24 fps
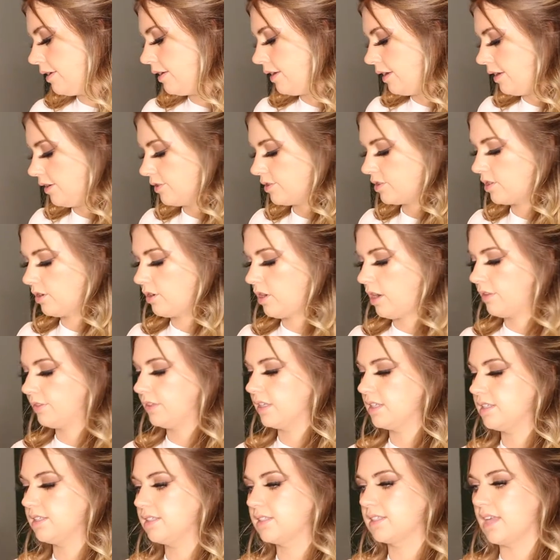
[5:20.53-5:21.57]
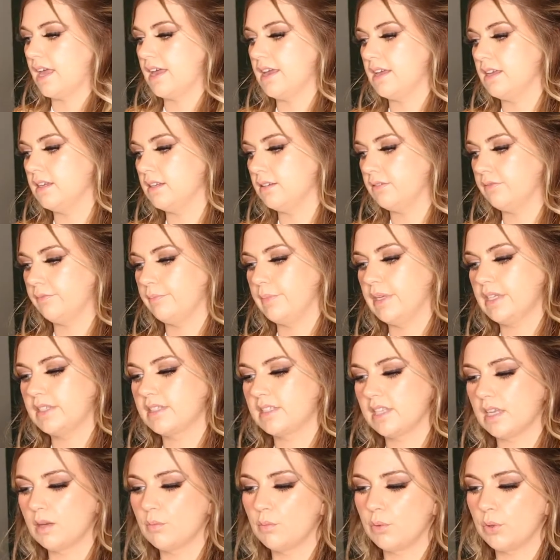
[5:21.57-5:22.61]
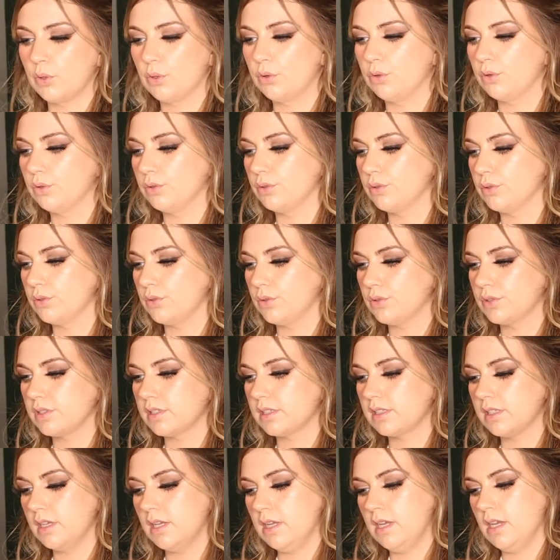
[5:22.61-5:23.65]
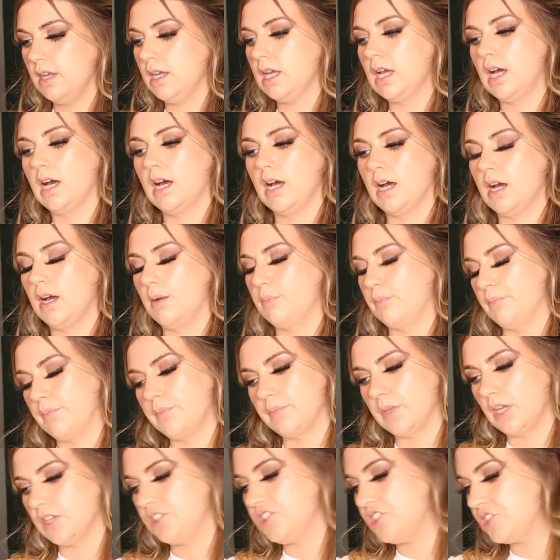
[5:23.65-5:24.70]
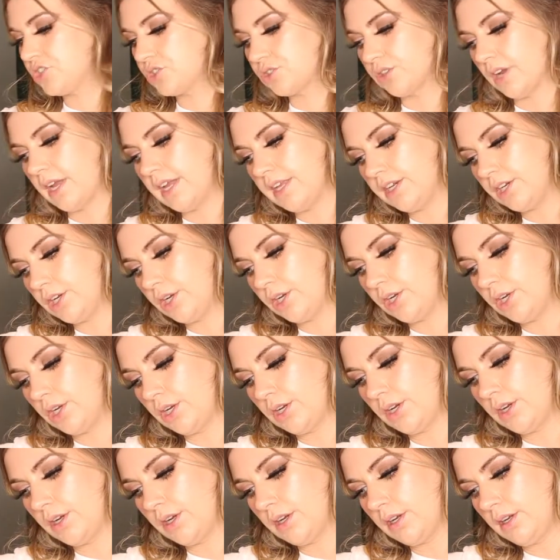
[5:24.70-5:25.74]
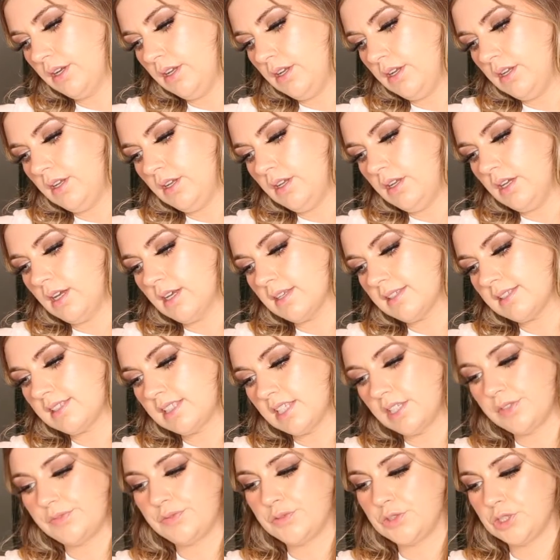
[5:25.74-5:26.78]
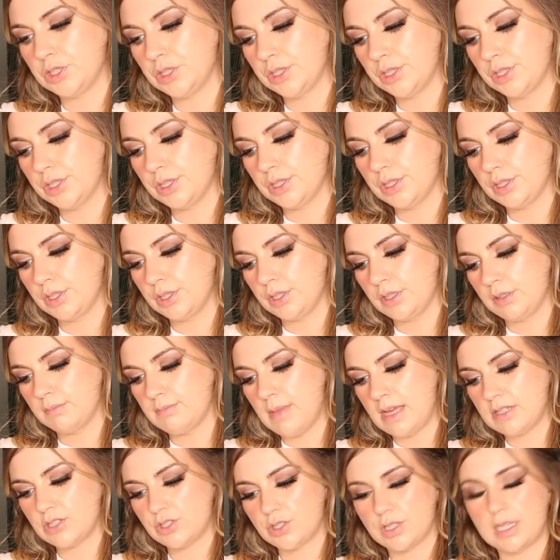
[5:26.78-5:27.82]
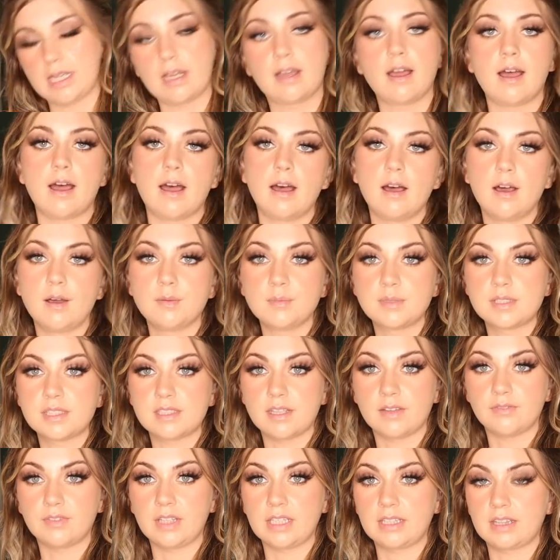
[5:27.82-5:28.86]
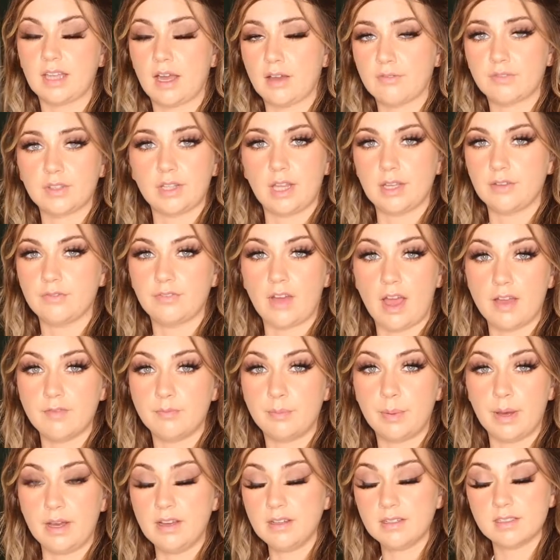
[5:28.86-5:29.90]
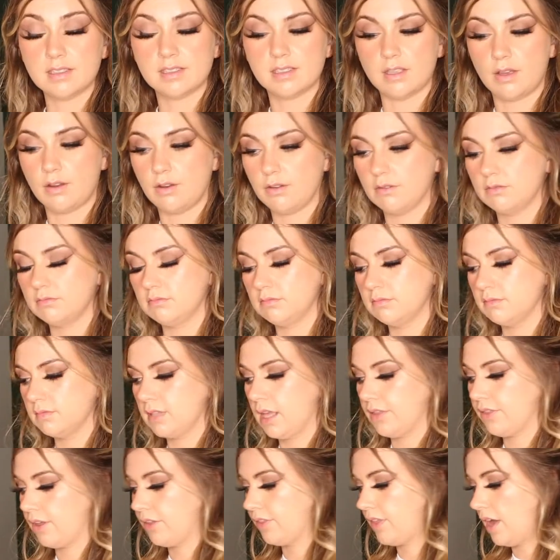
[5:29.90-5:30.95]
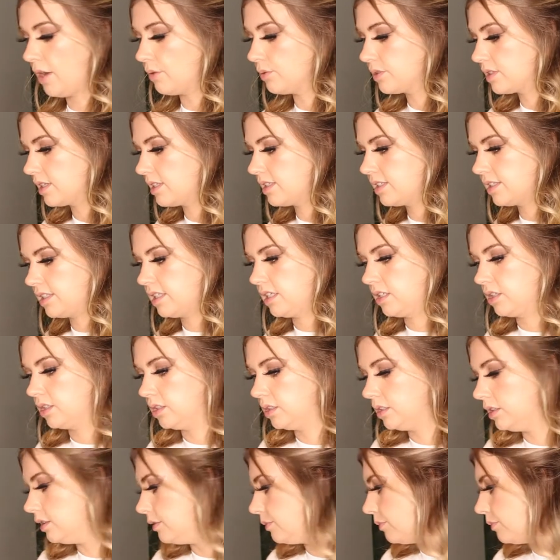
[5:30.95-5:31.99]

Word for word: I also got this set mixing bowls, um, a strainer, a sifter, measuring cups, stuff like that for like five bucks. So I thought that was a